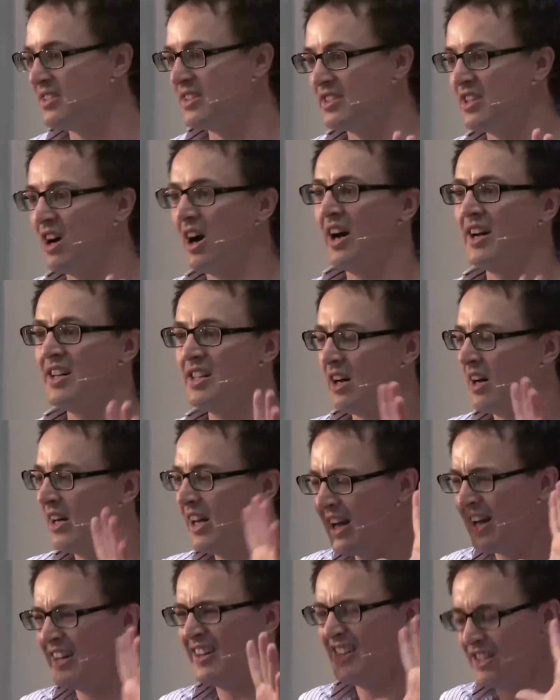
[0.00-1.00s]
in society,
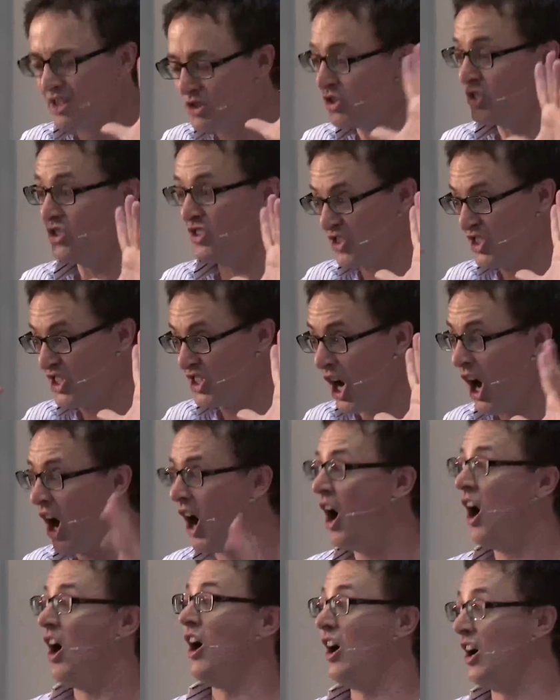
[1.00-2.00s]
anything that's just, just
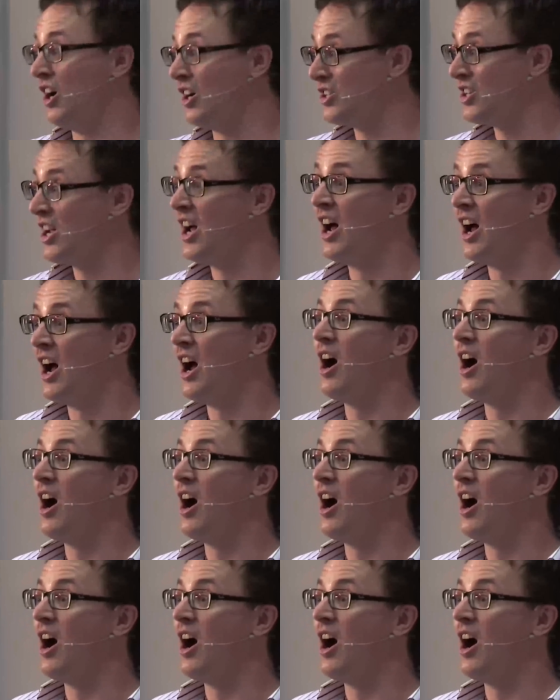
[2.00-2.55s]
hard,